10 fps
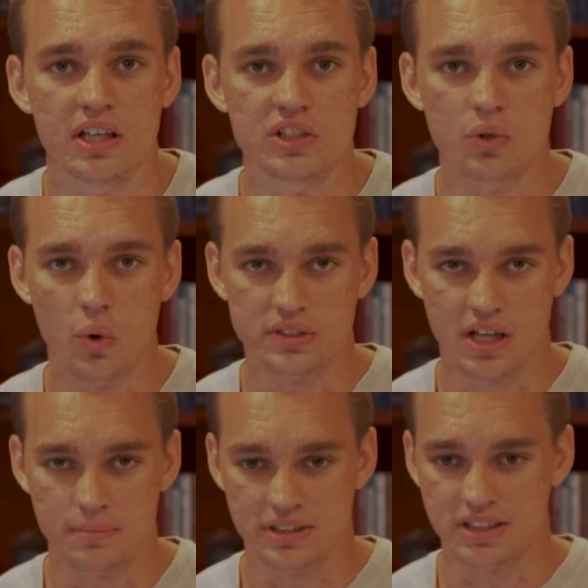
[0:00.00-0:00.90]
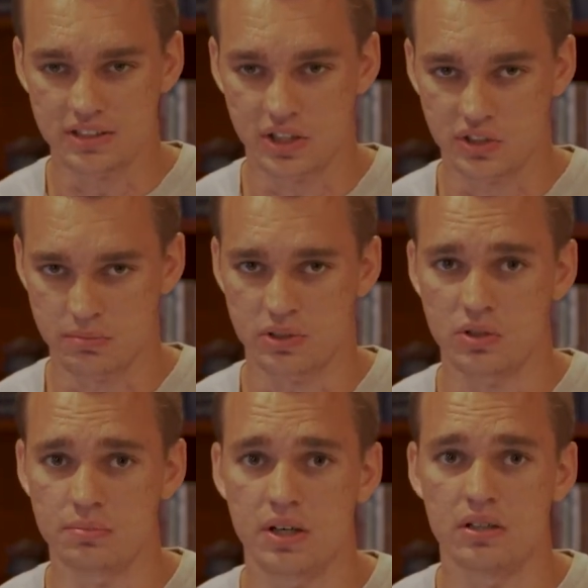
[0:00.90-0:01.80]
He told Thomas to touch him. He
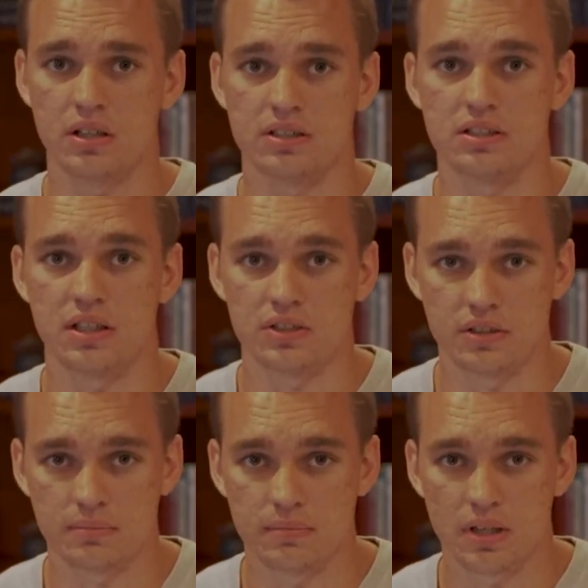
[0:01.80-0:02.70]
told Mary not to touch him.